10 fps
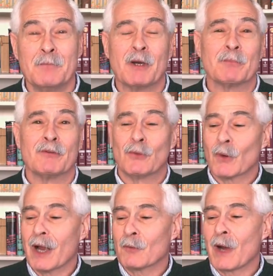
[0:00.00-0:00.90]
But
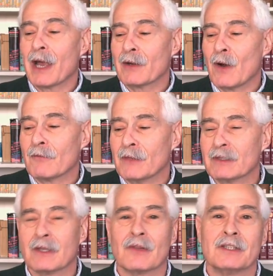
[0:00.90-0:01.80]
before I ride off
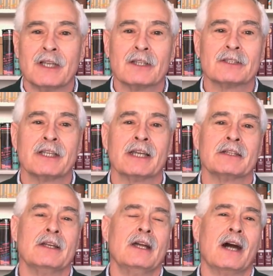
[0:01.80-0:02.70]
into the sunset,